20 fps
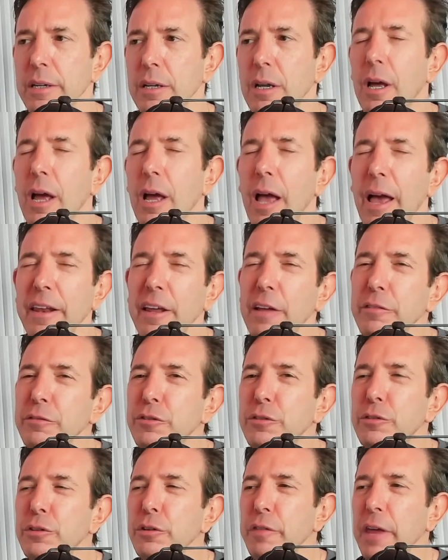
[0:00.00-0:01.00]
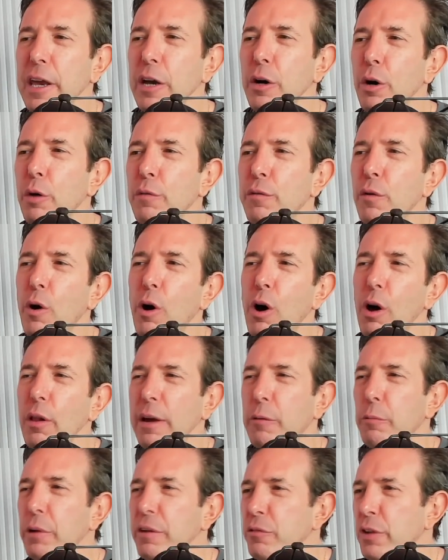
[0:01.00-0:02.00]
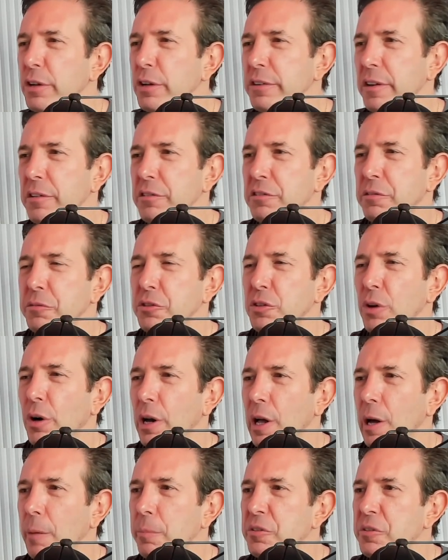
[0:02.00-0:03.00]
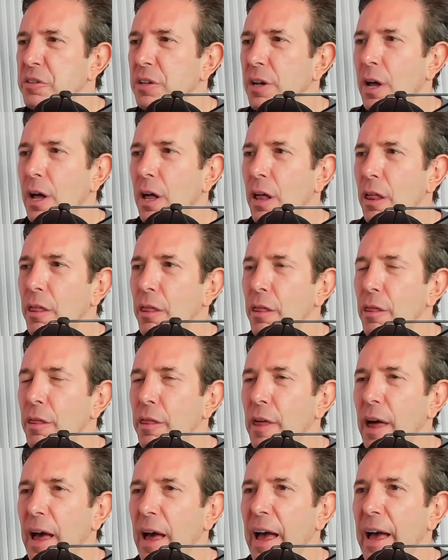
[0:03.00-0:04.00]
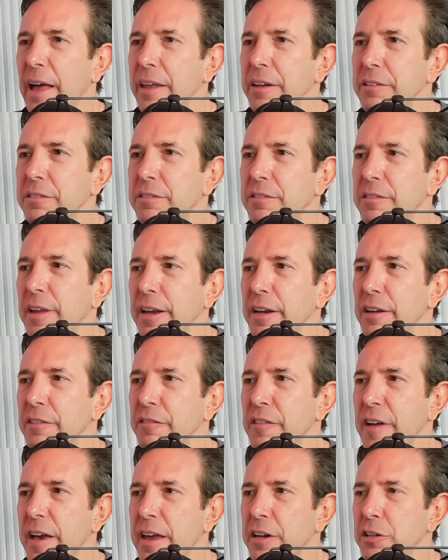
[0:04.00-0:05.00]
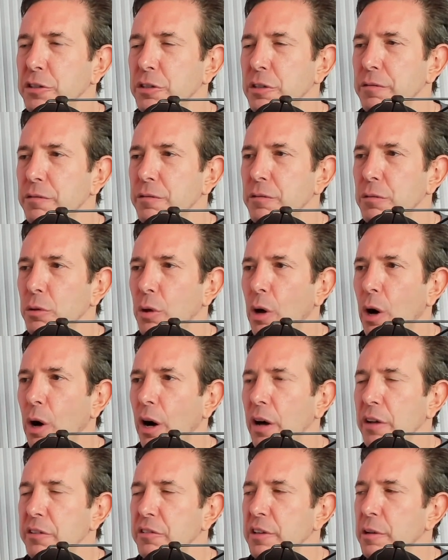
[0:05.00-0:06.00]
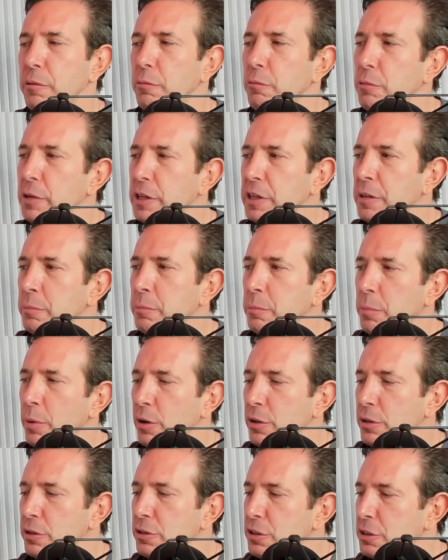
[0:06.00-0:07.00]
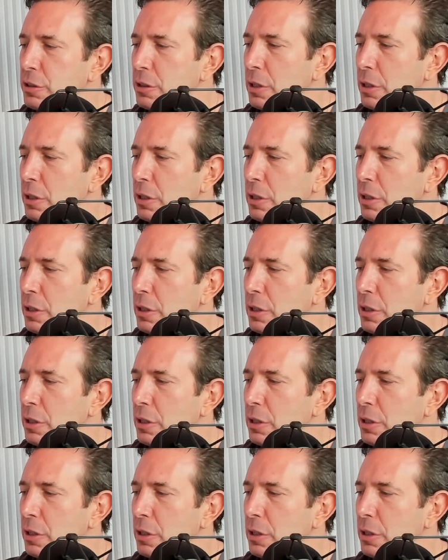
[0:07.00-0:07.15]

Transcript: And do you think overall, like, we've looked at some startups that take advantage of laws that reimburse